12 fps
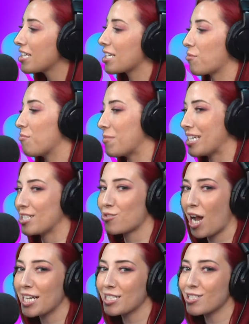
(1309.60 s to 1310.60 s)
like me
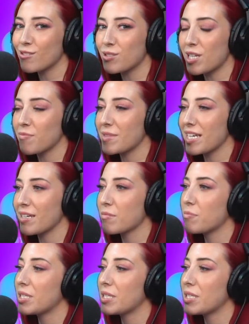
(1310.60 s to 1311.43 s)
trying to do something,